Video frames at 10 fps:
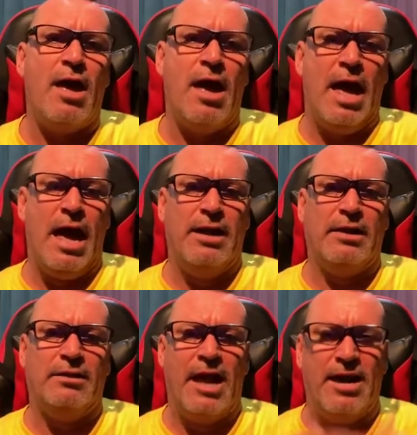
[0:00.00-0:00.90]
And
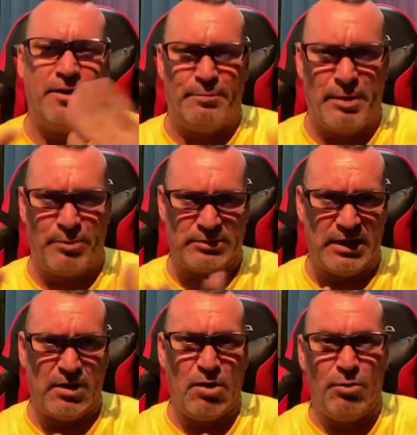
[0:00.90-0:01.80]
later people
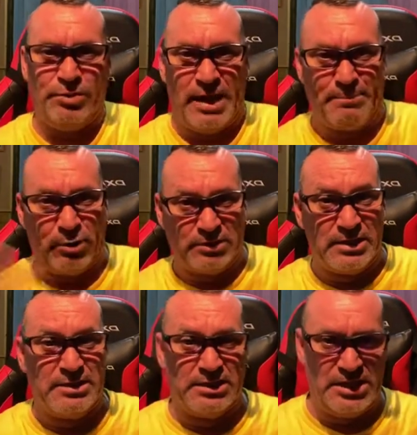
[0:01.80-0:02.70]
said, oh, that
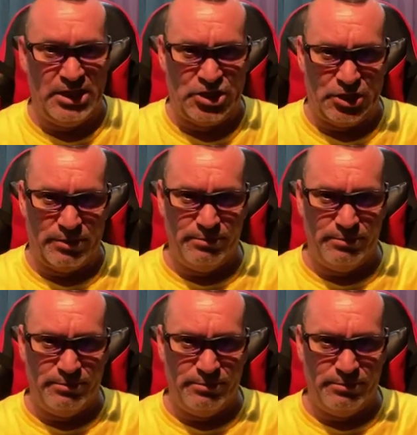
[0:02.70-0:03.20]
person's a teacher.